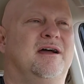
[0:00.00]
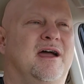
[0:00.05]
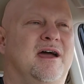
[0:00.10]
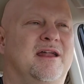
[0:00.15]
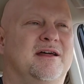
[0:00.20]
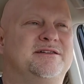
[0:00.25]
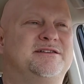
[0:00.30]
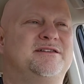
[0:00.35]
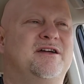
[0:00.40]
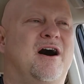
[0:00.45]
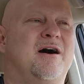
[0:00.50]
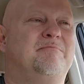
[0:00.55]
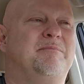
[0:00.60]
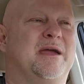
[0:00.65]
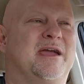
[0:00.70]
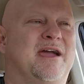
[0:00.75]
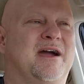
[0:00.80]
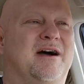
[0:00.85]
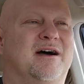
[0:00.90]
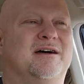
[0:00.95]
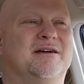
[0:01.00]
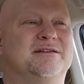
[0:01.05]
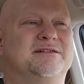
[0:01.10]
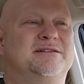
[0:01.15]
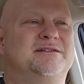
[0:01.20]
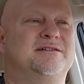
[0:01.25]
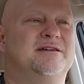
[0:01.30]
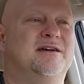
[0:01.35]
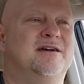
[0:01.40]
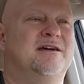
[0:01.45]
And it's not
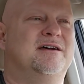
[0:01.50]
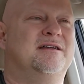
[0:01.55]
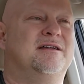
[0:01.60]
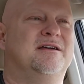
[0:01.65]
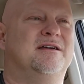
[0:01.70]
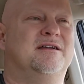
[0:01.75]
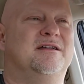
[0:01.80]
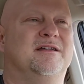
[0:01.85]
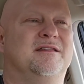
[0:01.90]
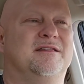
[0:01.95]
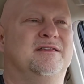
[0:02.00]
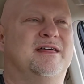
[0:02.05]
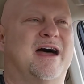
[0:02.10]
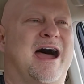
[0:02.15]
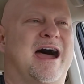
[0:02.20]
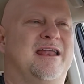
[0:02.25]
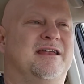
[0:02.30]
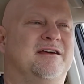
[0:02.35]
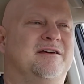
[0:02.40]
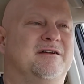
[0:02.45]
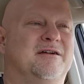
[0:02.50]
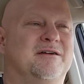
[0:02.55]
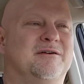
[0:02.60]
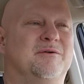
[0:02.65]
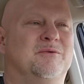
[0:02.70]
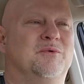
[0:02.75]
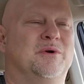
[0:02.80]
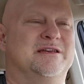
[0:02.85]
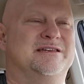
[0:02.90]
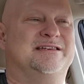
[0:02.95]
because that
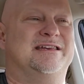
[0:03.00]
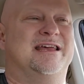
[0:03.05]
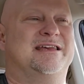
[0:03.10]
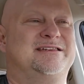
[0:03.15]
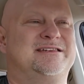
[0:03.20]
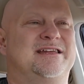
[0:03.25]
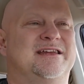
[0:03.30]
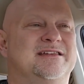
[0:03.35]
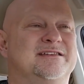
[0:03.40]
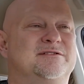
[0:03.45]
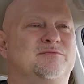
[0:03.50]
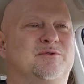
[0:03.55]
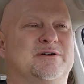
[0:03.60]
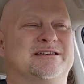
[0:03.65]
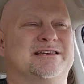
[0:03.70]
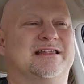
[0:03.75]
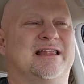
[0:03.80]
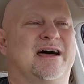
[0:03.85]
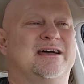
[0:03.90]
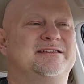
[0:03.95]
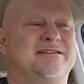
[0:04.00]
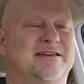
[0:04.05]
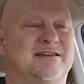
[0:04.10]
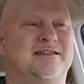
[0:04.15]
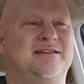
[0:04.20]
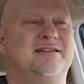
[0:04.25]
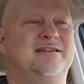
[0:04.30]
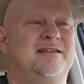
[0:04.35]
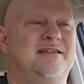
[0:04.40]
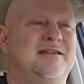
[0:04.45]
resistance was
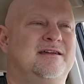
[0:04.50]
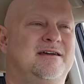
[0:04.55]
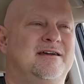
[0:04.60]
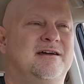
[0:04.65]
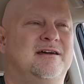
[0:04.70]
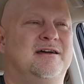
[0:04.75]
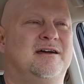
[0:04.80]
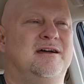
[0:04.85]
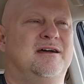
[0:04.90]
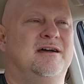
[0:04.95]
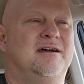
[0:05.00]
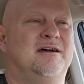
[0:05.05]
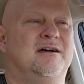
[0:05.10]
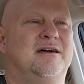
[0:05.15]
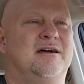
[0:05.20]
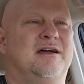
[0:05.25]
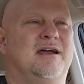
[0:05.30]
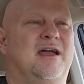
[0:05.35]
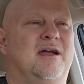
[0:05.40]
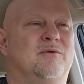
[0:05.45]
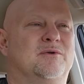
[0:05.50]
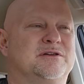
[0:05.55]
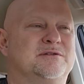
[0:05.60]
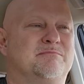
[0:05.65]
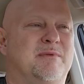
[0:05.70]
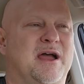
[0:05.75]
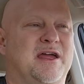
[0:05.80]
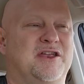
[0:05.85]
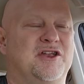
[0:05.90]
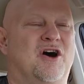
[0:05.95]
lessened. It was
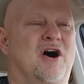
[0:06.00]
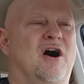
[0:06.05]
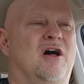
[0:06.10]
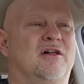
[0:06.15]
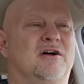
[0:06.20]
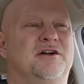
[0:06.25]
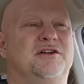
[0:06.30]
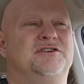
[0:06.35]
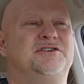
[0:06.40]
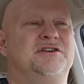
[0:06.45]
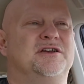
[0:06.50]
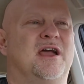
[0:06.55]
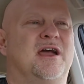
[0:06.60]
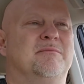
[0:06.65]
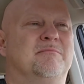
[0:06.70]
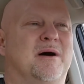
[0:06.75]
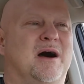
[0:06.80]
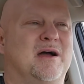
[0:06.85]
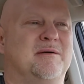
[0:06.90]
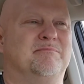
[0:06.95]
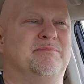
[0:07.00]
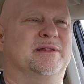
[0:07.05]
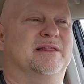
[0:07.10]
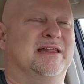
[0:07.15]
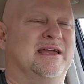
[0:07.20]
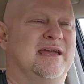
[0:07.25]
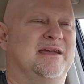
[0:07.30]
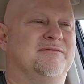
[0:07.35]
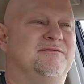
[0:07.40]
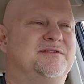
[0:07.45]
my knowledge and my
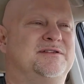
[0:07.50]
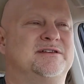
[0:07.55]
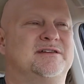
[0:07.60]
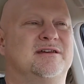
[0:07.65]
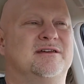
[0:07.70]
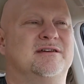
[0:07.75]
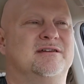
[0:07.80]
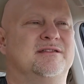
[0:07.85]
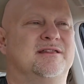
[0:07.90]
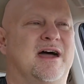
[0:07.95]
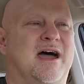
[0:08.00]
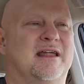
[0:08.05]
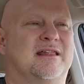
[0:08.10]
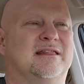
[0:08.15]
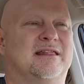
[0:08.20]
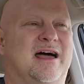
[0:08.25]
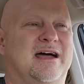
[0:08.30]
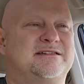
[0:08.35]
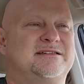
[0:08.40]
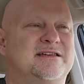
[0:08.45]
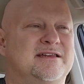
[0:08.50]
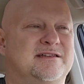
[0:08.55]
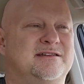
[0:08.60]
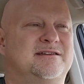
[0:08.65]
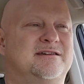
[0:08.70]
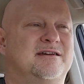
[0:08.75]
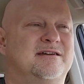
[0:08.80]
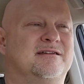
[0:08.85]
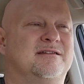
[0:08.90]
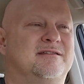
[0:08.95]
beliefs that
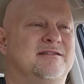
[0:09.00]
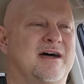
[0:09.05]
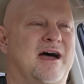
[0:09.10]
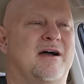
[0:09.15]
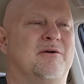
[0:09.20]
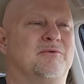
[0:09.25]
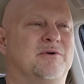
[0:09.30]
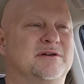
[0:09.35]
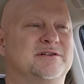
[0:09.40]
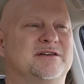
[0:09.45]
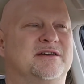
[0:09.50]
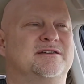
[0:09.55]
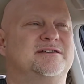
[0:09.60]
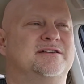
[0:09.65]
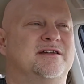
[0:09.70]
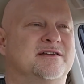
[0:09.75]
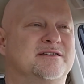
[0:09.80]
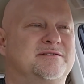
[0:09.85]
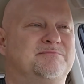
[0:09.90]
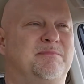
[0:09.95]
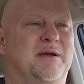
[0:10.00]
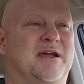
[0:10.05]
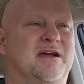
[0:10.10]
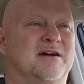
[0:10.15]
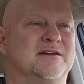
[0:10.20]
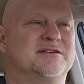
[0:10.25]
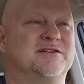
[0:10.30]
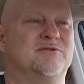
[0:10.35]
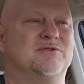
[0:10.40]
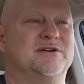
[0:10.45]
lessened that resistance,
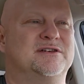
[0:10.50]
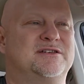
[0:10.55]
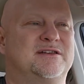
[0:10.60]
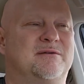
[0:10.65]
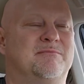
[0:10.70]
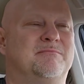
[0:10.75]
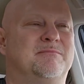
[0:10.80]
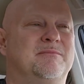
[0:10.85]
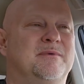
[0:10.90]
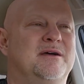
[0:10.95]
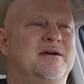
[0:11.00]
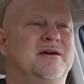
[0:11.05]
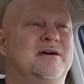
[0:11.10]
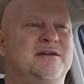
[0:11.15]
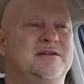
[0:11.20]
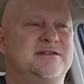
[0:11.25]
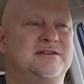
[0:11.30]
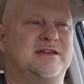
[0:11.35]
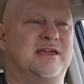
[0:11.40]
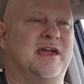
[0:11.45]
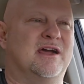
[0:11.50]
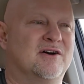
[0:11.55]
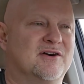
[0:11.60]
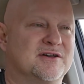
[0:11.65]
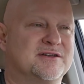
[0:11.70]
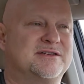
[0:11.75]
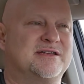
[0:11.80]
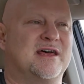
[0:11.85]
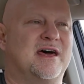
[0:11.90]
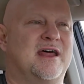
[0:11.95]
because there was some
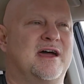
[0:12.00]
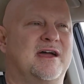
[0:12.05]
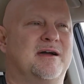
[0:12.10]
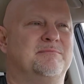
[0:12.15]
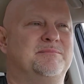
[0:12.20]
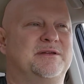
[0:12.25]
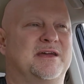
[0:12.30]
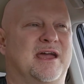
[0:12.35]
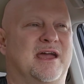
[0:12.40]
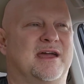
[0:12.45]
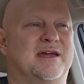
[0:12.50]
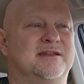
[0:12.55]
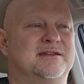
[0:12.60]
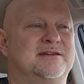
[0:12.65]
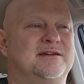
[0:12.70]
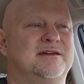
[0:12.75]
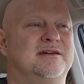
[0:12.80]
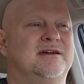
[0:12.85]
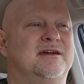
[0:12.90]
skills that I obtained.